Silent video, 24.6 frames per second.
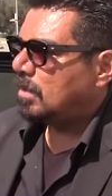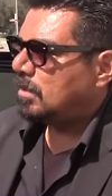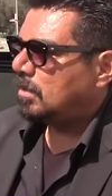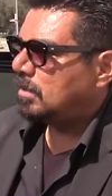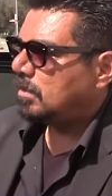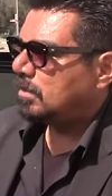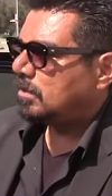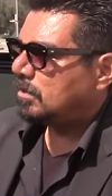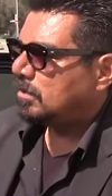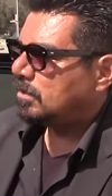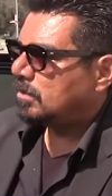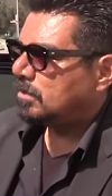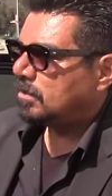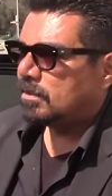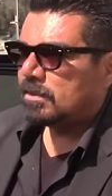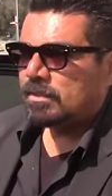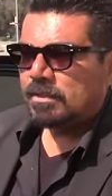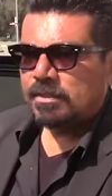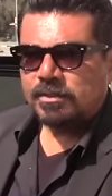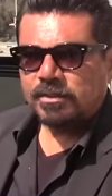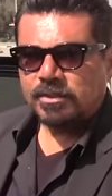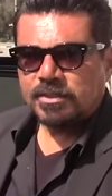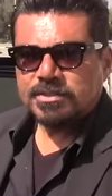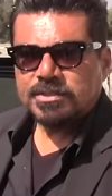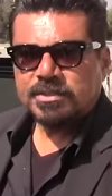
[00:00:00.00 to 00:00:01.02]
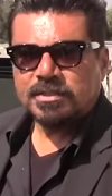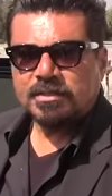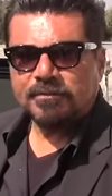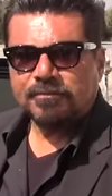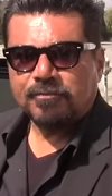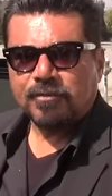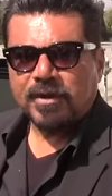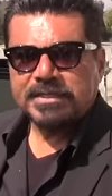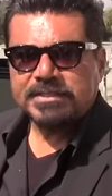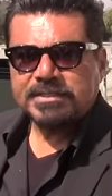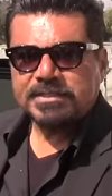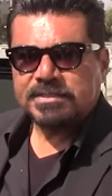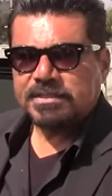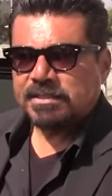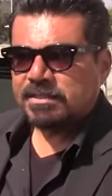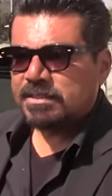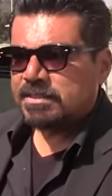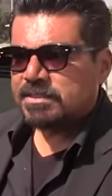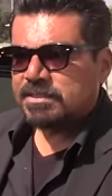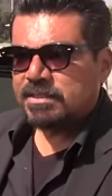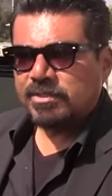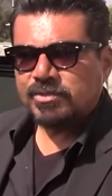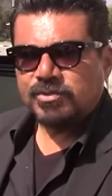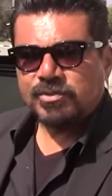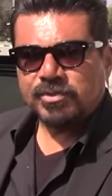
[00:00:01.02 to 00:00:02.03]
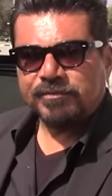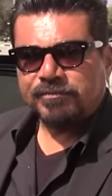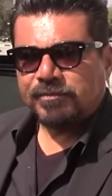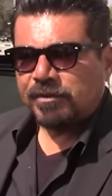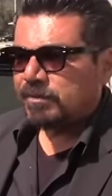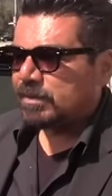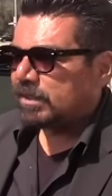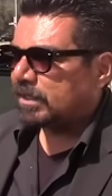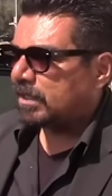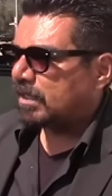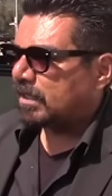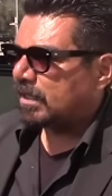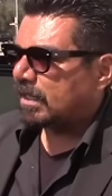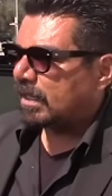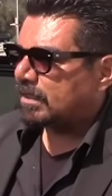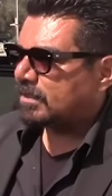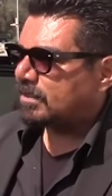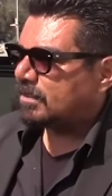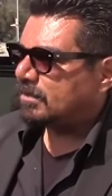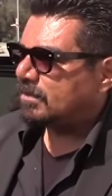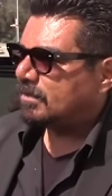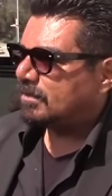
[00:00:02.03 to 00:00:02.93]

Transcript: You think so? There's enough racists in this country for him to get elected.